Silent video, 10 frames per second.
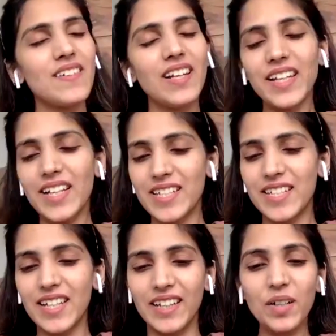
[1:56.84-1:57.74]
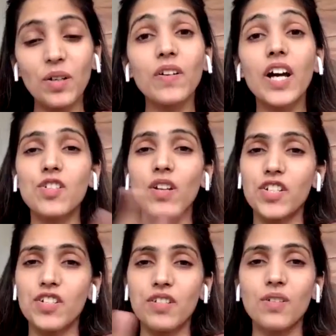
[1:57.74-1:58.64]
that's really nice, Yagya.
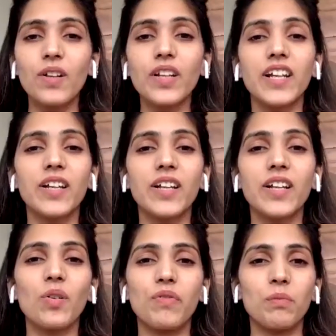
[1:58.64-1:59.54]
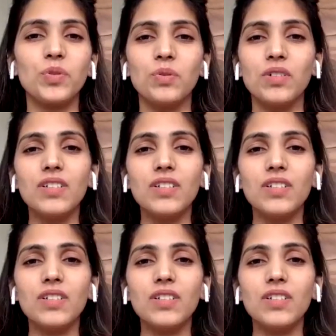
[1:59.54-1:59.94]
Congratulations on getting an offer from